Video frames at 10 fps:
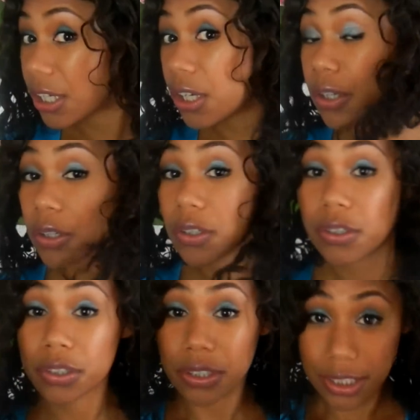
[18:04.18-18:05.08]
so
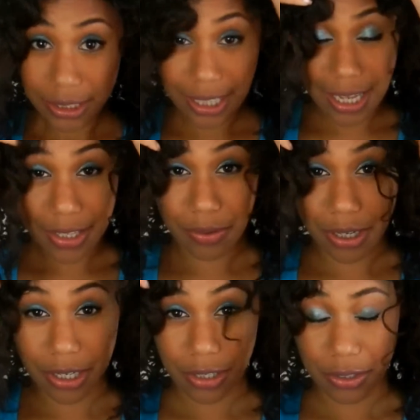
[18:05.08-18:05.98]
that's
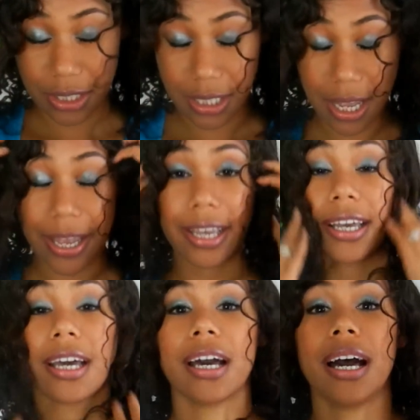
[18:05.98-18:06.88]
what it looks
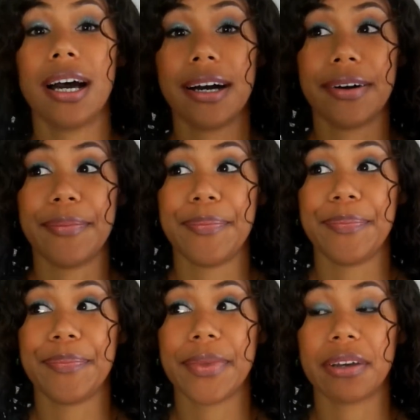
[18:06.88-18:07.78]
like
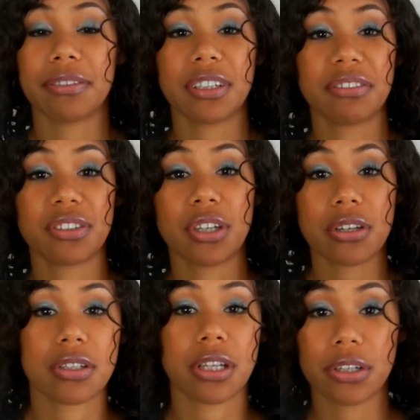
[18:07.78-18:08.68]
after I've
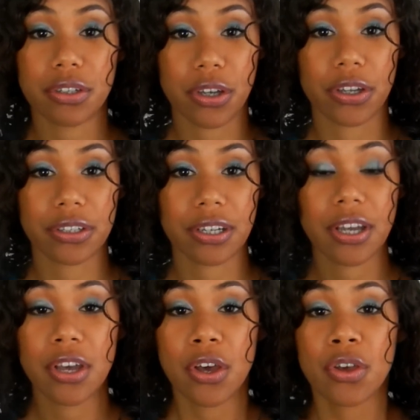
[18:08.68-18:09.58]
tossed and turned.
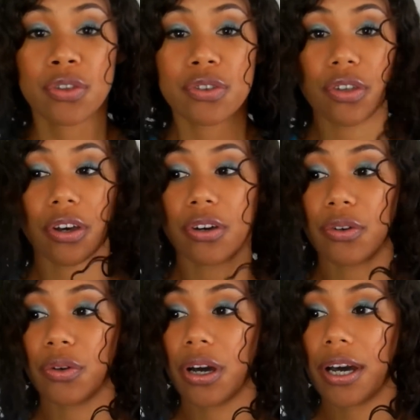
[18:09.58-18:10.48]

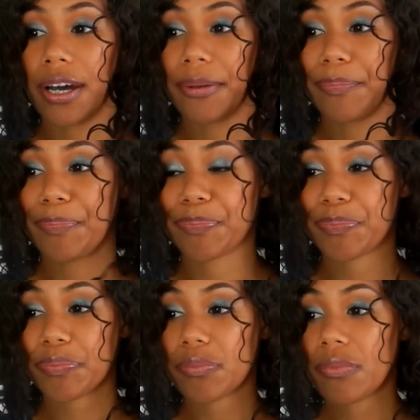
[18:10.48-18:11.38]
So
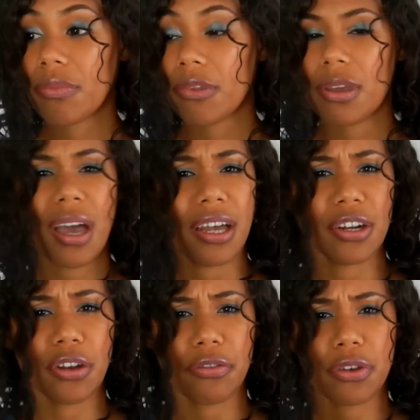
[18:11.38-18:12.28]
I
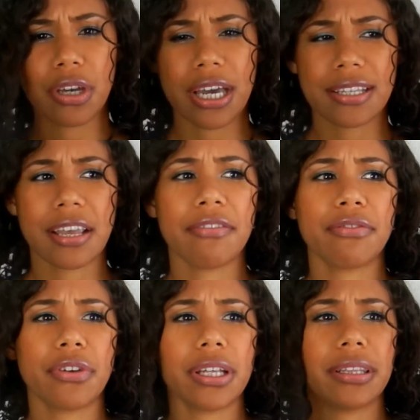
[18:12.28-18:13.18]
don't know if you guys
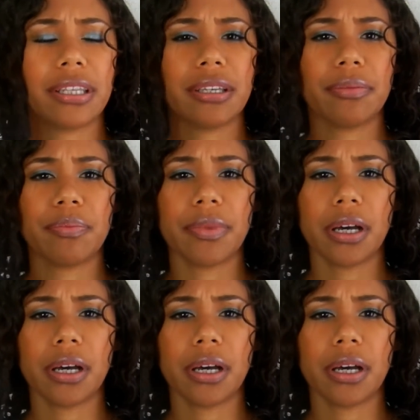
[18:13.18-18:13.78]
have read the